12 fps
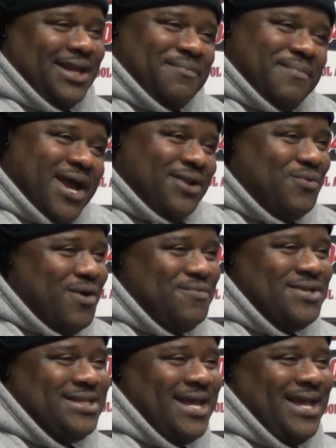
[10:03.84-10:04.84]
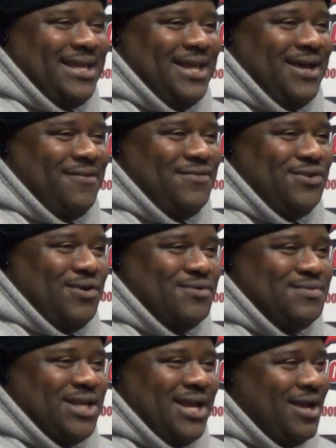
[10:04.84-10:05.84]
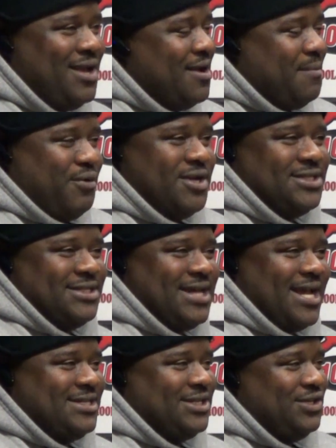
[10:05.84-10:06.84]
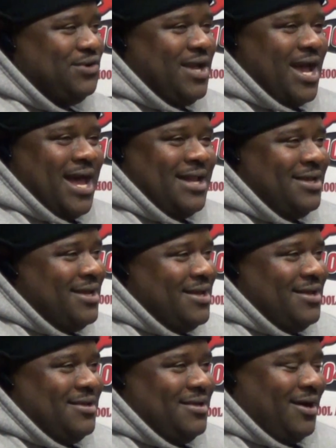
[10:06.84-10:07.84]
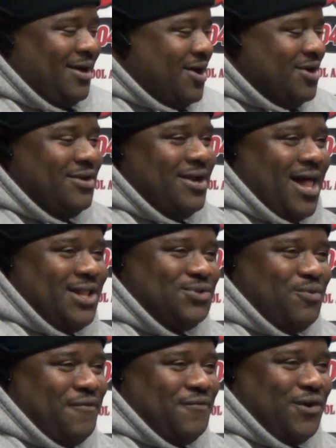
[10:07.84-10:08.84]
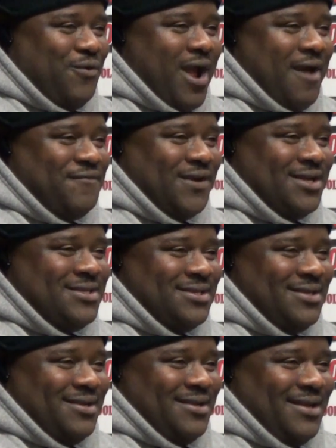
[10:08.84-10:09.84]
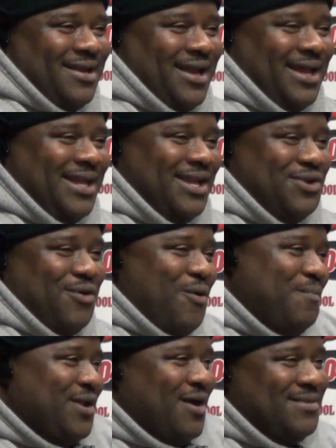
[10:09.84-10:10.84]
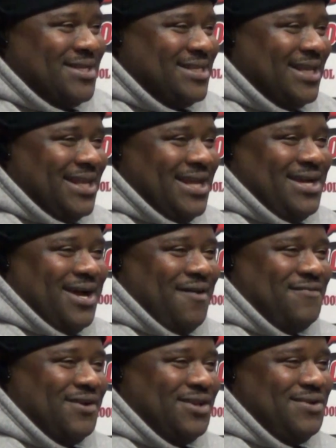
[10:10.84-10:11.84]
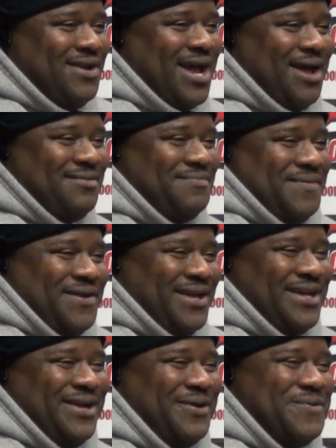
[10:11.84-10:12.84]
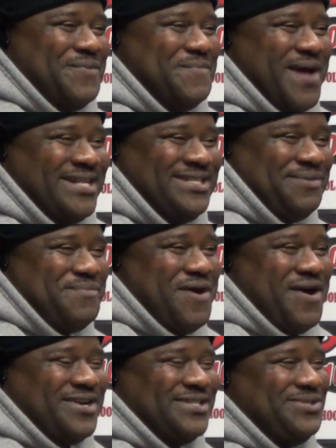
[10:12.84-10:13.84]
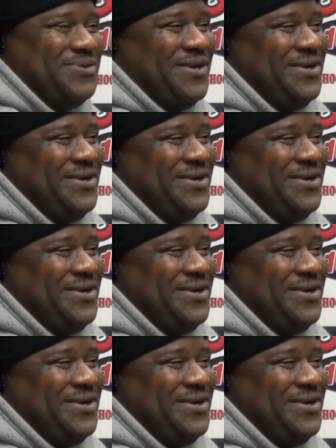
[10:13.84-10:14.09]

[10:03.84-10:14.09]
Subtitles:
Getting back to what we said, Kev. You know what I'm saying? Presentation. You got $100 worth of graphics, and then you open up the CD cover and you got Magic Marker joint.